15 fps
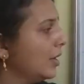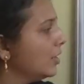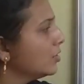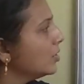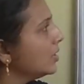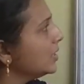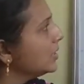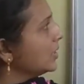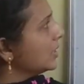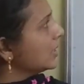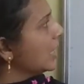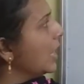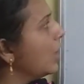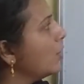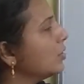So this
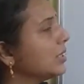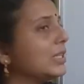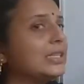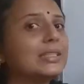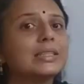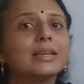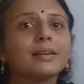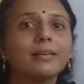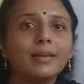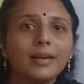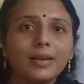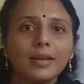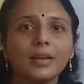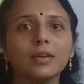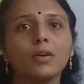is how this
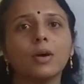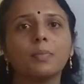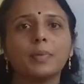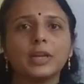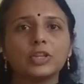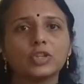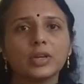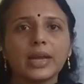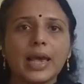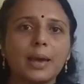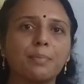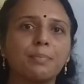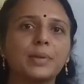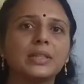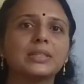reading operation
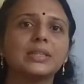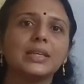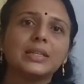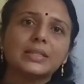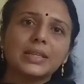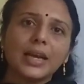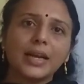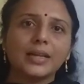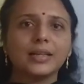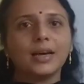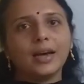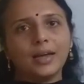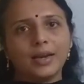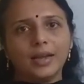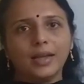happens inside the
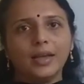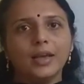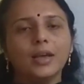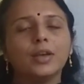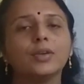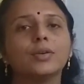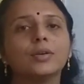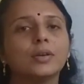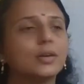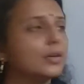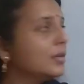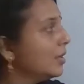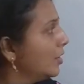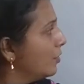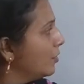array.
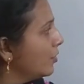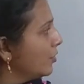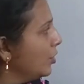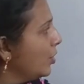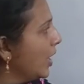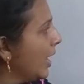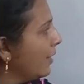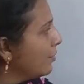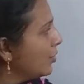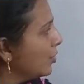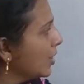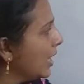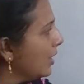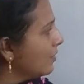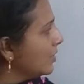You have to
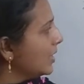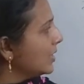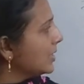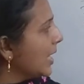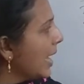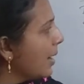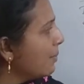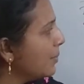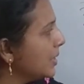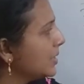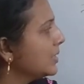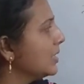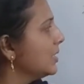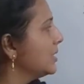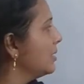give this
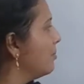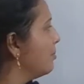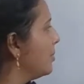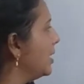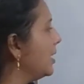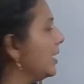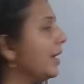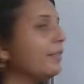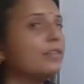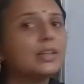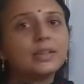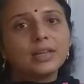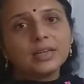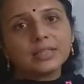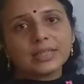ampersand symbol
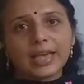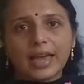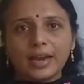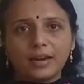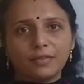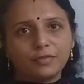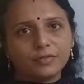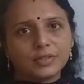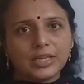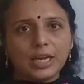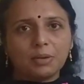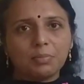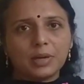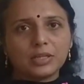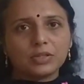with the scanf
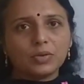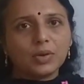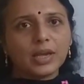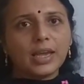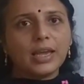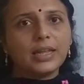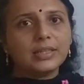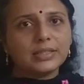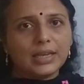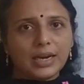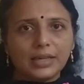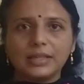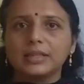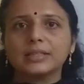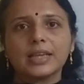statement. Okay,
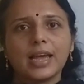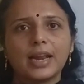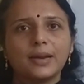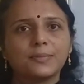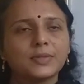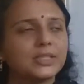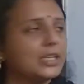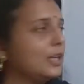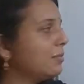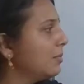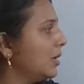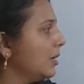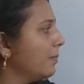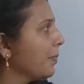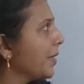inside the scanf
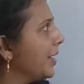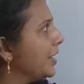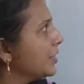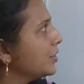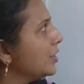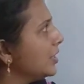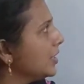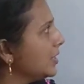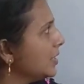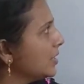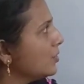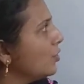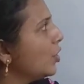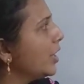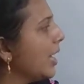statement. So this
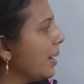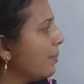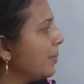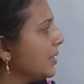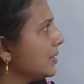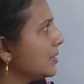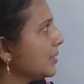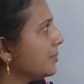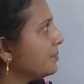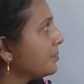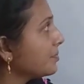is what happens.